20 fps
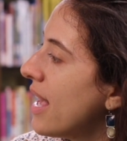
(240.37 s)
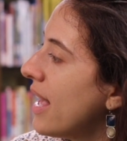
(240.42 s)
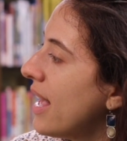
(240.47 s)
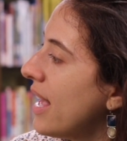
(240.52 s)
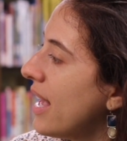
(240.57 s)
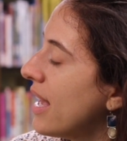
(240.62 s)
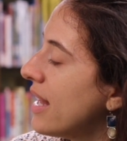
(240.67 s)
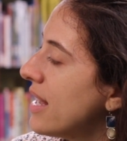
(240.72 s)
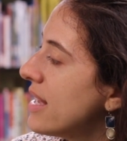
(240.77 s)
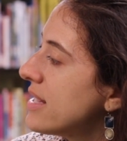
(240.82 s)

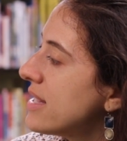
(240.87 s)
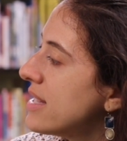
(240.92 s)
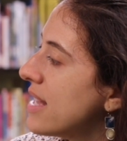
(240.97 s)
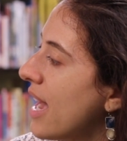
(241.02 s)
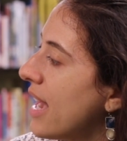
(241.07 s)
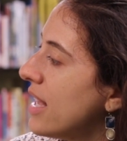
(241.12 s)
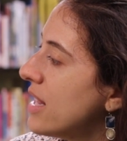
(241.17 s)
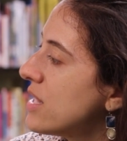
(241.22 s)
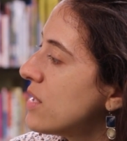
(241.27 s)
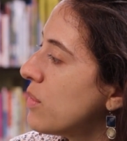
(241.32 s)
he and his
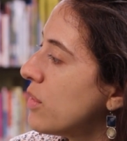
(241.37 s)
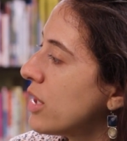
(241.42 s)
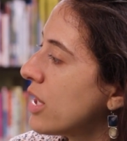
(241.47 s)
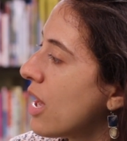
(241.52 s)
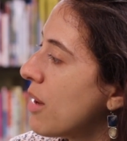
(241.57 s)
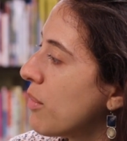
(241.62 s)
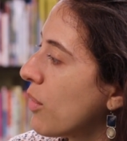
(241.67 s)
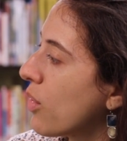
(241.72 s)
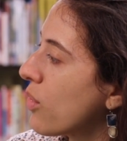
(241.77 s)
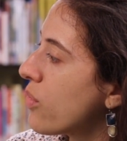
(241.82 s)
knights would
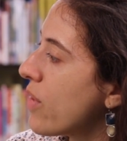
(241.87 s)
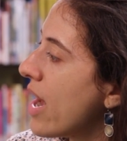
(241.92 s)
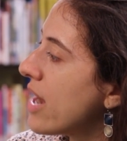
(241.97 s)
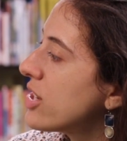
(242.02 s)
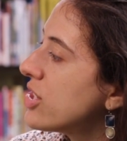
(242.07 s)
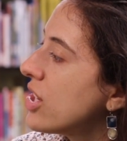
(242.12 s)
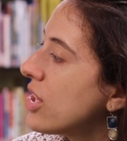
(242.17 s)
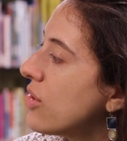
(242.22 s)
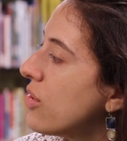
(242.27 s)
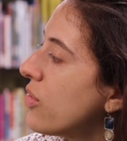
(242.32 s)
come
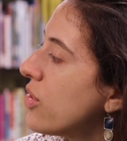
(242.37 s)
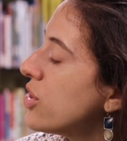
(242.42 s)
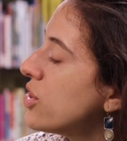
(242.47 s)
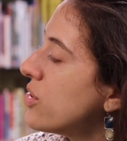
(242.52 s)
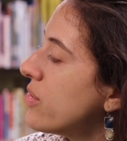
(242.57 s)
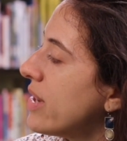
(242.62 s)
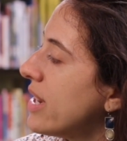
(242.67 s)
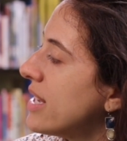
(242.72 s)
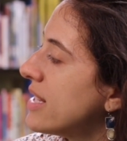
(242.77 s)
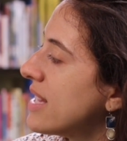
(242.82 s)
crashing through the
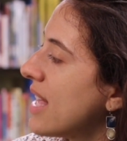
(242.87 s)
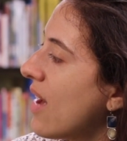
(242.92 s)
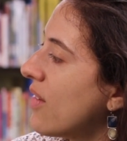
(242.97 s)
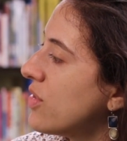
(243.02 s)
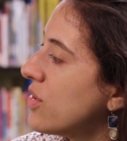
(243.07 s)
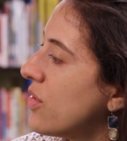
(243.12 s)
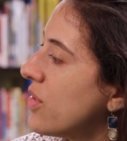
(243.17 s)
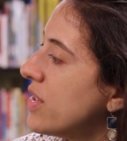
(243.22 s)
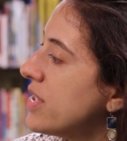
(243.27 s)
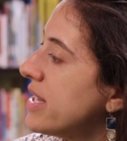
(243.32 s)
trees
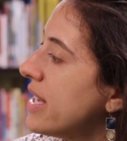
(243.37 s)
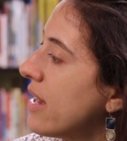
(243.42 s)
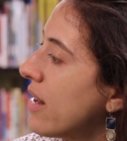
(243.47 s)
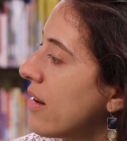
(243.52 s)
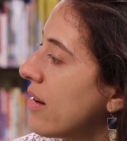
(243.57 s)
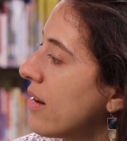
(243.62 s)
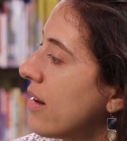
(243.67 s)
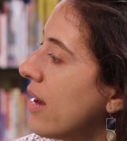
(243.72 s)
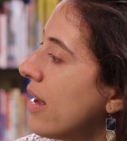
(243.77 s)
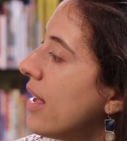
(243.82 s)
after the
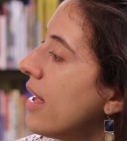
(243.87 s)
deer.